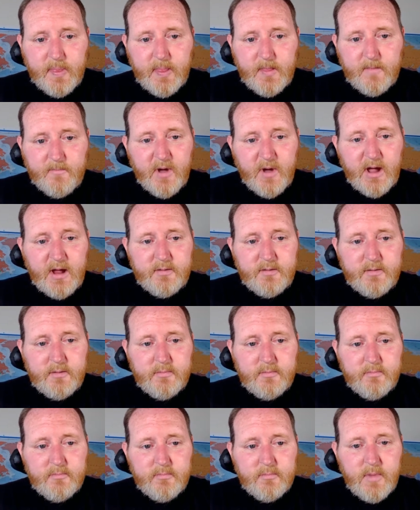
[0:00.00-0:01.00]
But
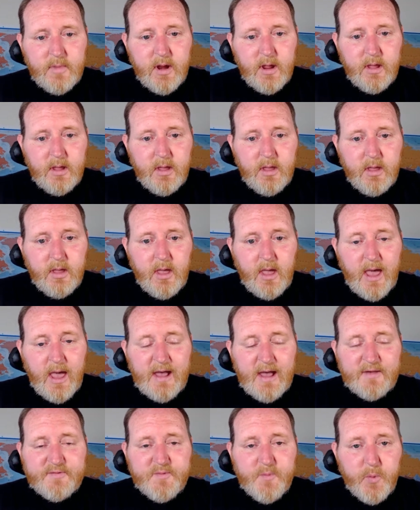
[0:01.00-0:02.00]

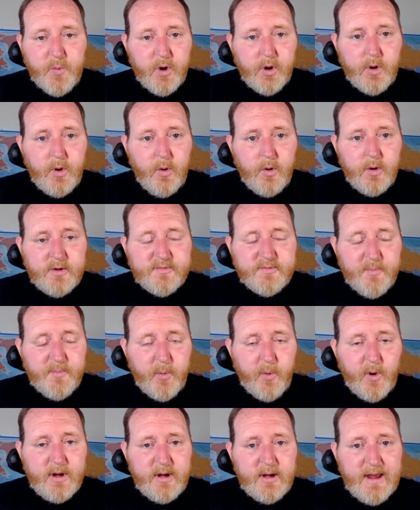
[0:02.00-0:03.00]
as Workhorse
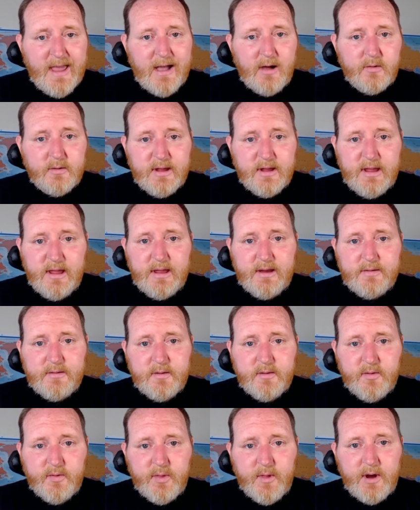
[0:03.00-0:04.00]
pointed out
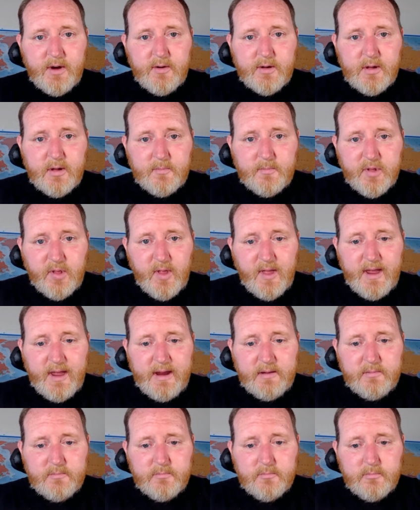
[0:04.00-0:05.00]
in their complaint,